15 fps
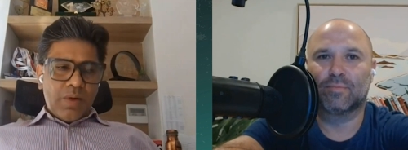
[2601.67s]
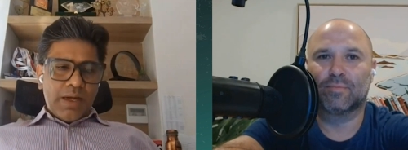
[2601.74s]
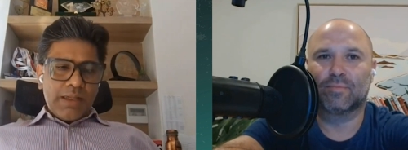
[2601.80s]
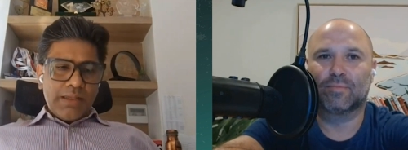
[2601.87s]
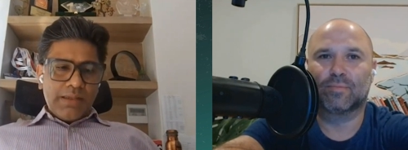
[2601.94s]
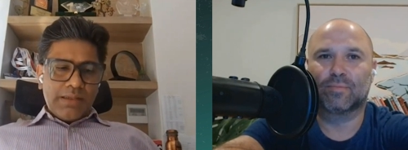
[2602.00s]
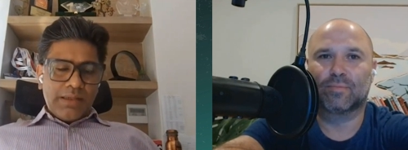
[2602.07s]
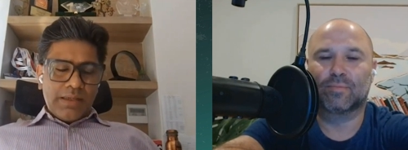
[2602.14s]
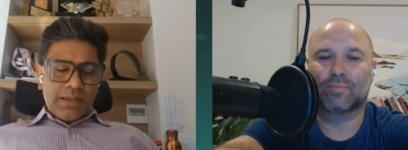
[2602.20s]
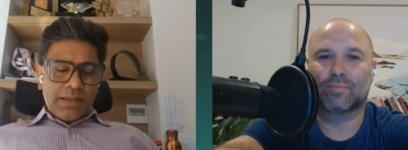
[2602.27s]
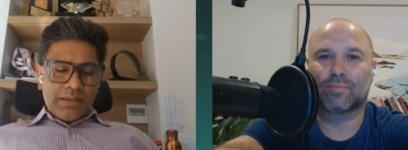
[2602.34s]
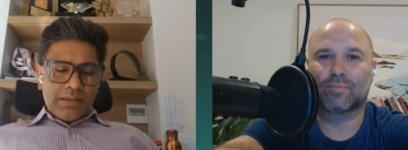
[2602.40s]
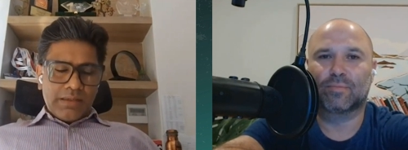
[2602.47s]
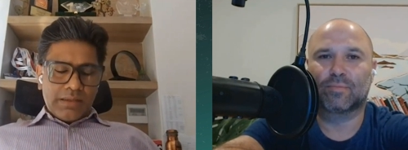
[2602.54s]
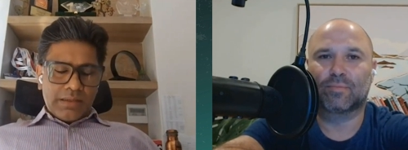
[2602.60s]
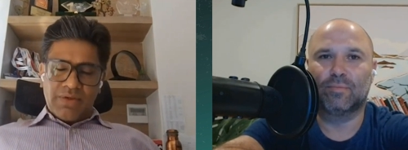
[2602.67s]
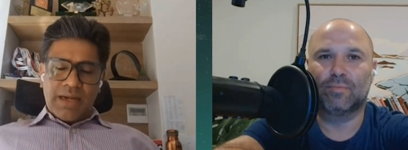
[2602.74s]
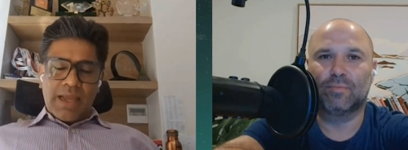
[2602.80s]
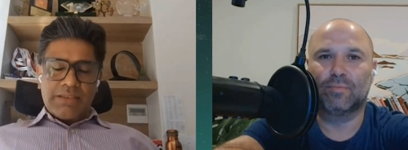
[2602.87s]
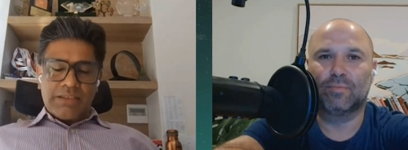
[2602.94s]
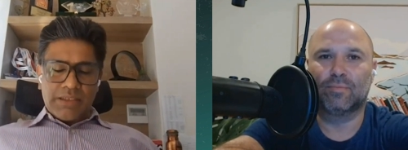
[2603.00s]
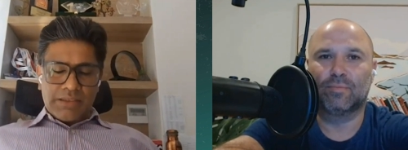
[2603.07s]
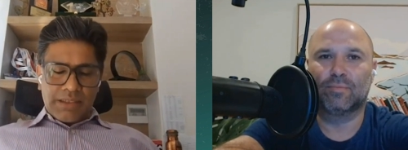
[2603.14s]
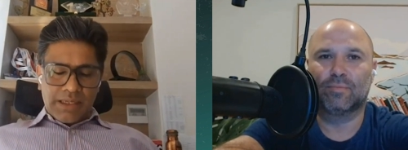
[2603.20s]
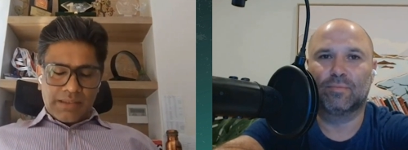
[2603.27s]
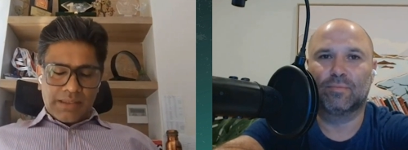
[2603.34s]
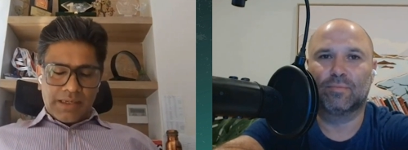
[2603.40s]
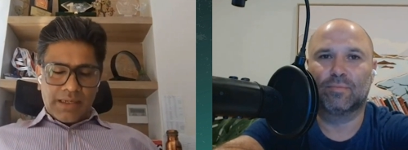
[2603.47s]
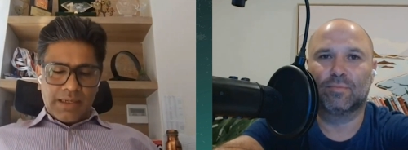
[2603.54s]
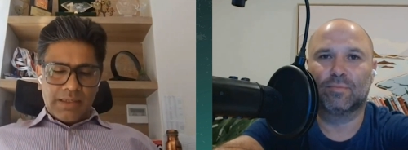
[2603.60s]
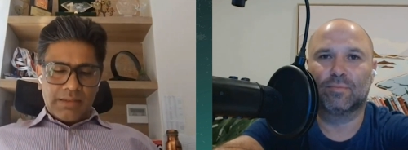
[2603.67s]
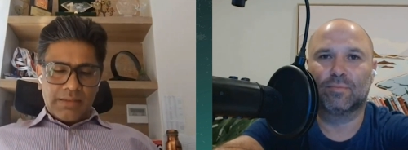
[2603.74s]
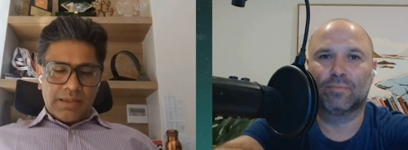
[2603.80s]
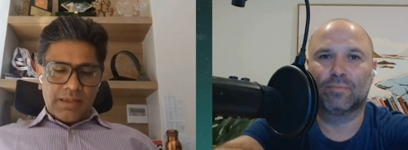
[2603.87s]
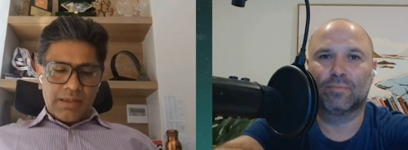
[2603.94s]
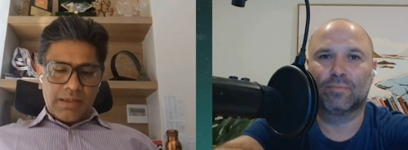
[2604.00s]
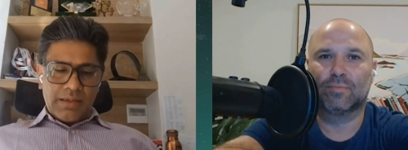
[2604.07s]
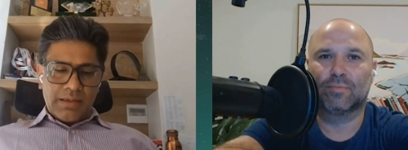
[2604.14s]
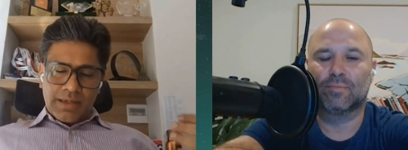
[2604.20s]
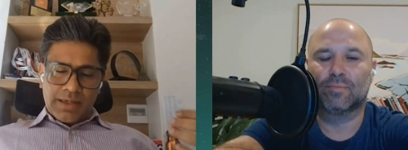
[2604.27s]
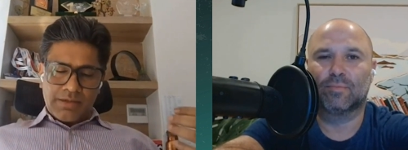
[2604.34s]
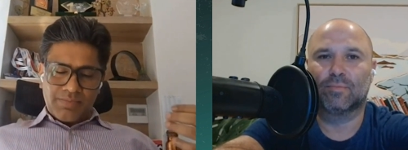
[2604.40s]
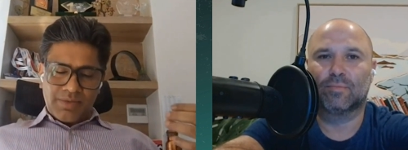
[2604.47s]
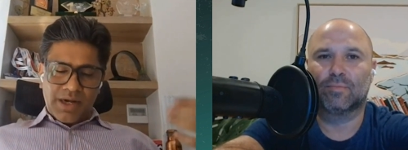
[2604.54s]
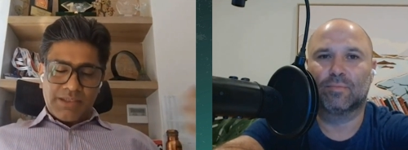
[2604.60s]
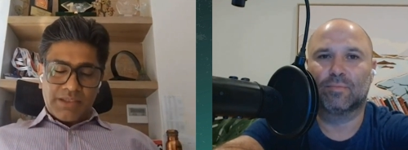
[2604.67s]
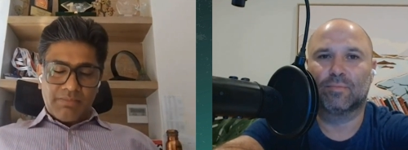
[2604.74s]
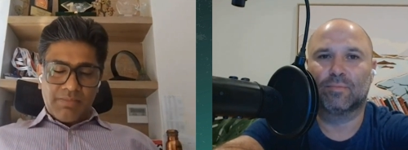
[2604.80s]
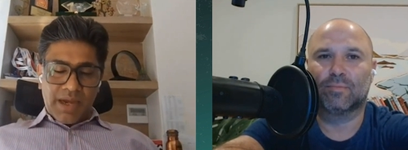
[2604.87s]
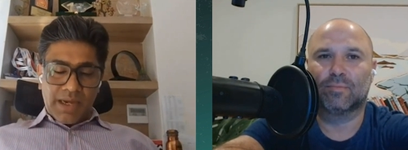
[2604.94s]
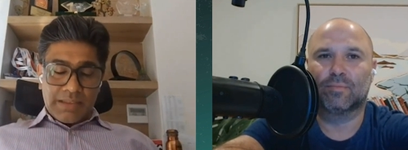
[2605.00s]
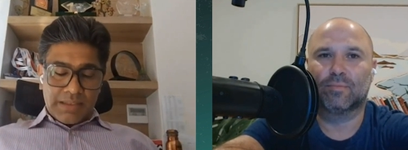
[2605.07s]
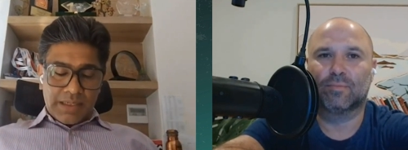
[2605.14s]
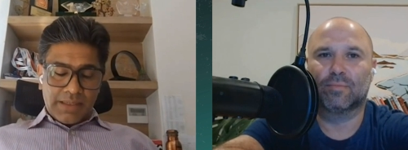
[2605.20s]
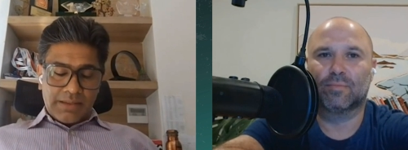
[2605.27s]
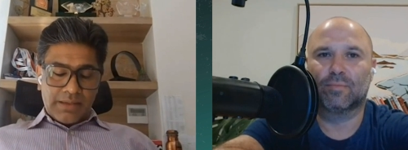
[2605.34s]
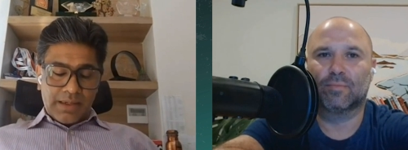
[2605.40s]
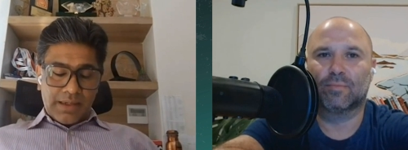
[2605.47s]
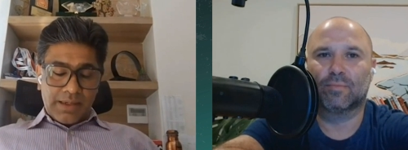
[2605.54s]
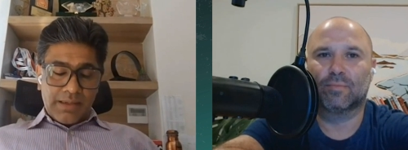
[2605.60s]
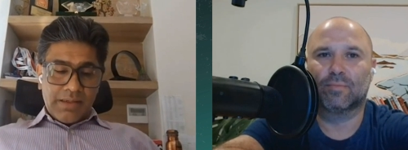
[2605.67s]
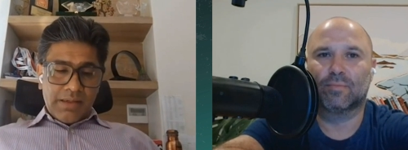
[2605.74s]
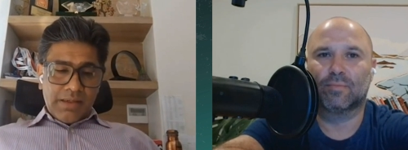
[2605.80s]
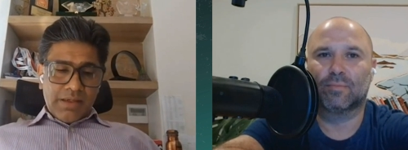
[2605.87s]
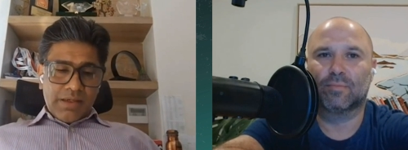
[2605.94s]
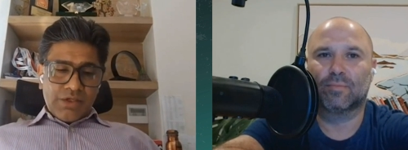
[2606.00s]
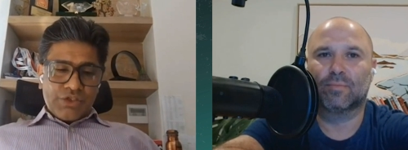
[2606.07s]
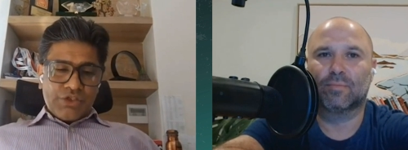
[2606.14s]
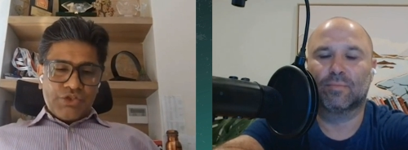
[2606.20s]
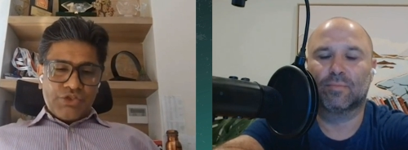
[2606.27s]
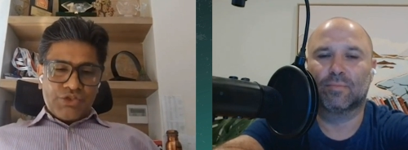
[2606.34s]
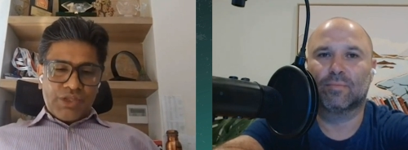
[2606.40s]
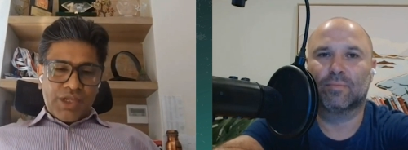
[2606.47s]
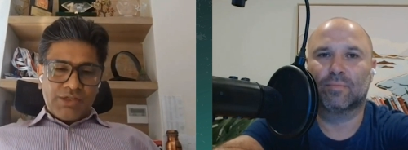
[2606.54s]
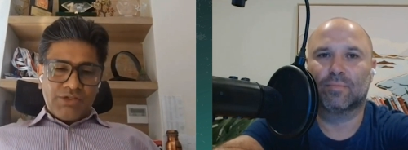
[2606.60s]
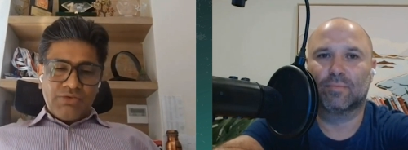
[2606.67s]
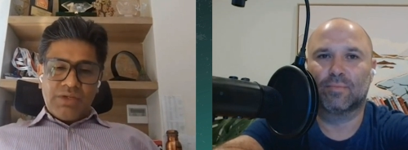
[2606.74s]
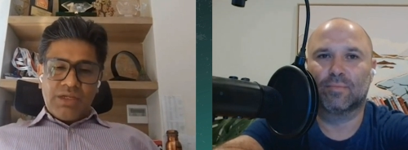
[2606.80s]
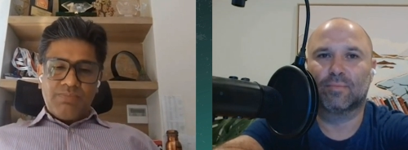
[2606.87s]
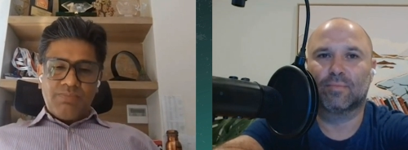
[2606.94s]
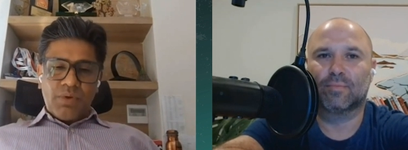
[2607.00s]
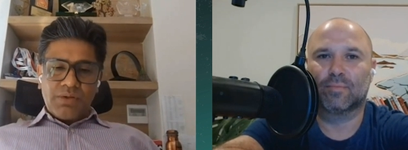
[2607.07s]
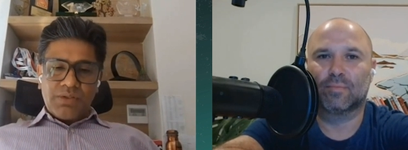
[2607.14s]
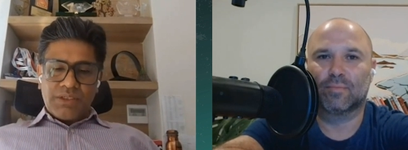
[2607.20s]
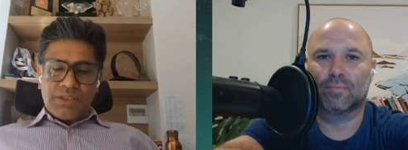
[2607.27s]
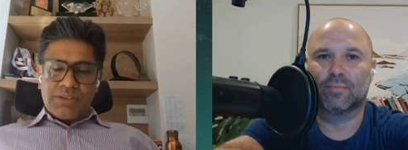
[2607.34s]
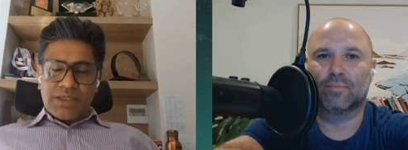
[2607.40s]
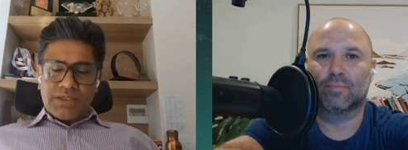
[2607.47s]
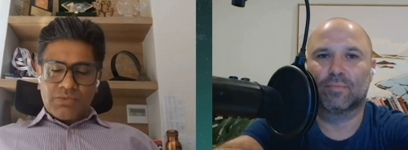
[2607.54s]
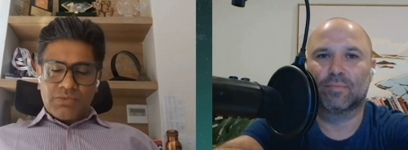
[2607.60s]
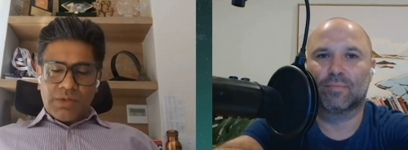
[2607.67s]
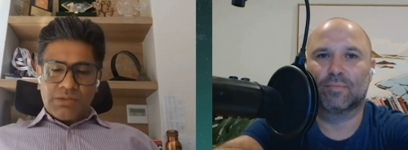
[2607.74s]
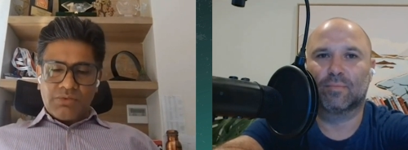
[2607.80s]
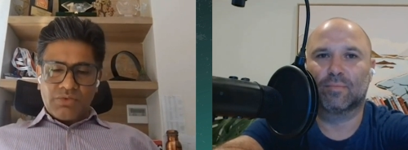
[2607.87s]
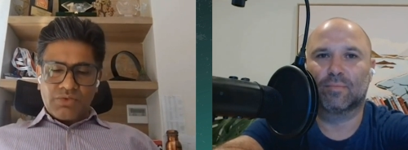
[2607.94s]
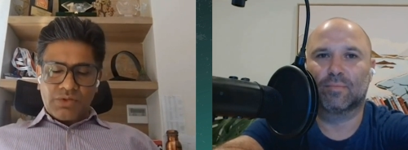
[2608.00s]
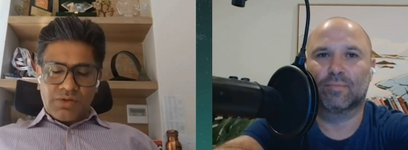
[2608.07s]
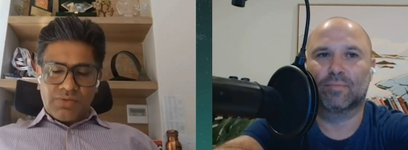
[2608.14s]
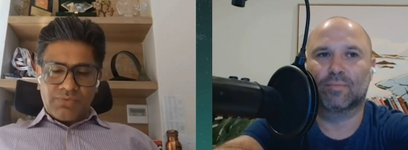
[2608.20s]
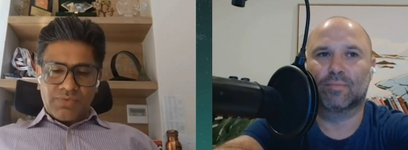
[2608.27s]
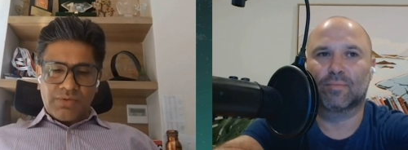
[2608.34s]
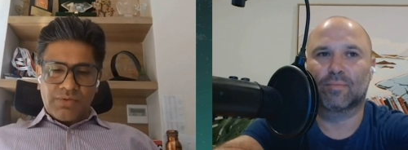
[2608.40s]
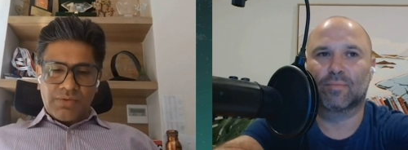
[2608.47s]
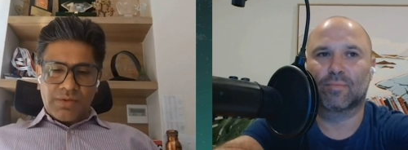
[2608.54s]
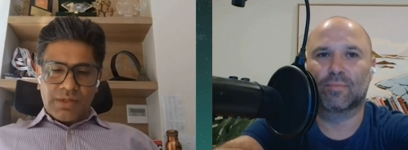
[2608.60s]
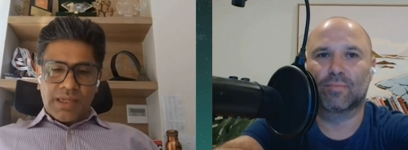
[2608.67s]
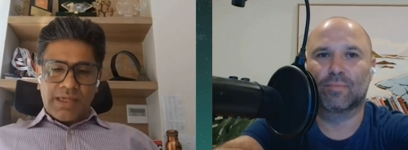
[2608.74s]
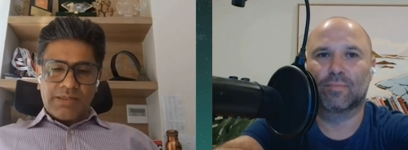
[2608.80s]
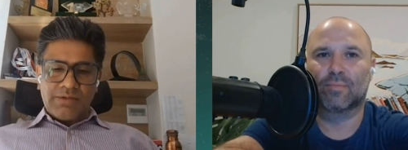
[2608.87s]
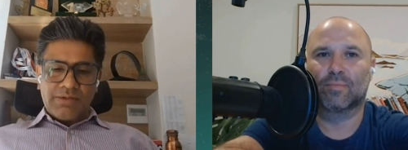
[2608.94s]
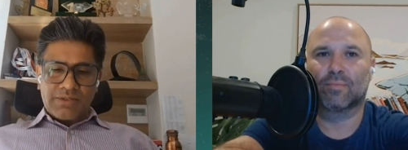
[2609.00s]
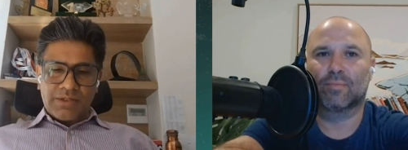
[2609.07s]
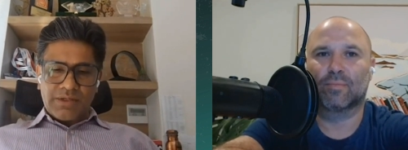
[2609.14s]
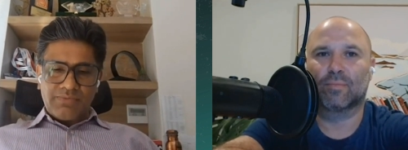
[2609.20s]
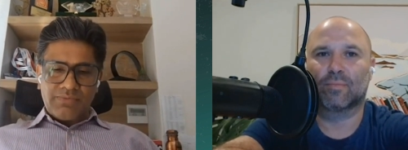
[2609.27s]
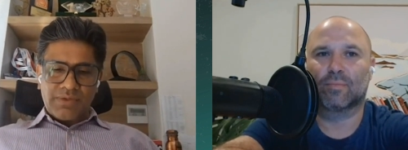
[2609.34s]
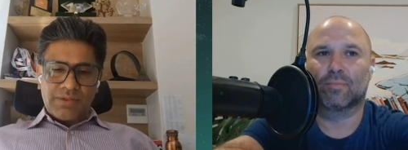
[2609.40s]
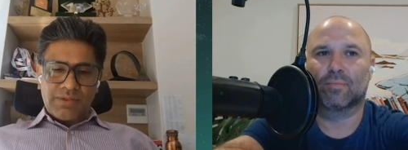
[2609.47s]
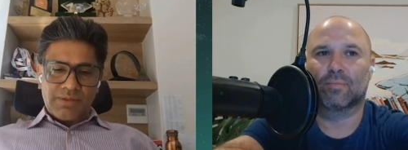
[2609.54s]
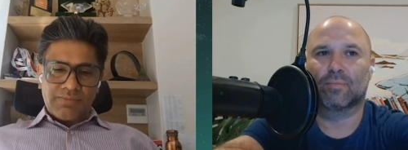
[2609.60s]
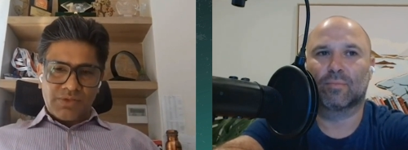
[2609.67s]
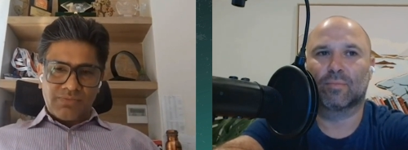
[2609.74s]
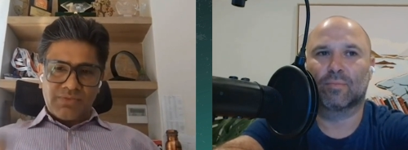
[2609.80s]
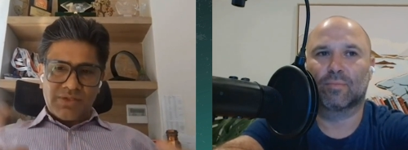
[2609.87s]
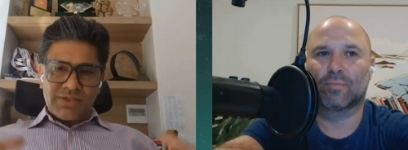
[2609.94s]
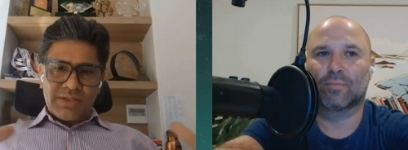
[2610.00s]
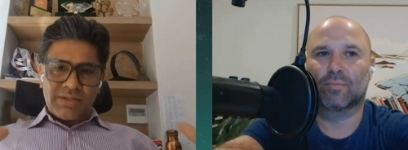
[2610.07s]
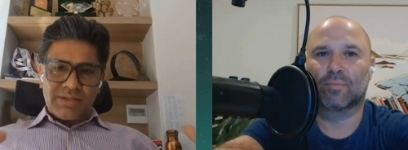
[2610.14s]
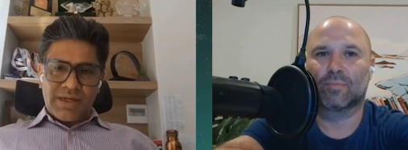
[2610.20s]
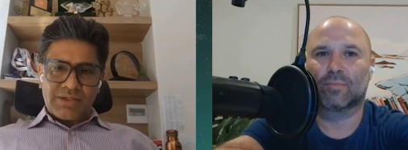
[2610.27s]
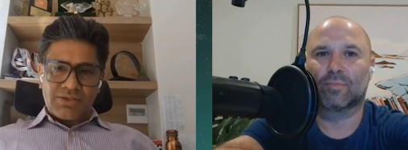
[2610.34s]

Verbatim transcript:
Speaker 1: while the finances are there, the enterprising minds are there, it's just that you need policies as well to sort of, you know, align yourself in terms of this